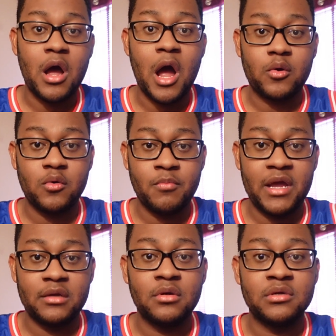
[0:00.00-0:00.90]

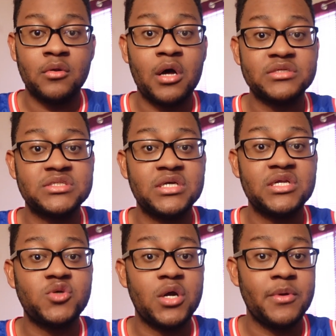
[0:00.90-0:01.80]
Aquaman and the Lost City
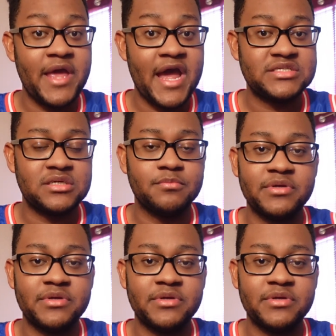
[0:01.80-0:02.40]
trade reaction,